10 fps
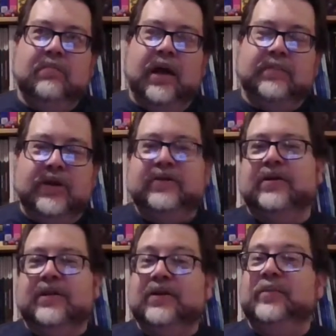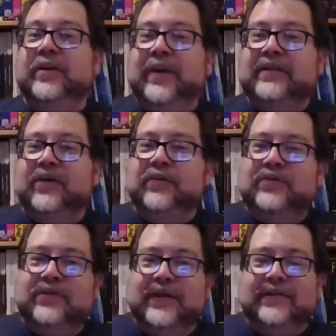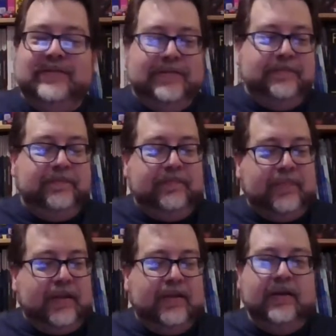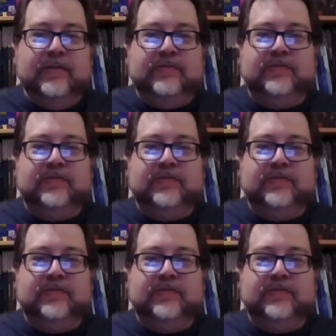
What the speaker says: I'm going to talk a little bit about those things because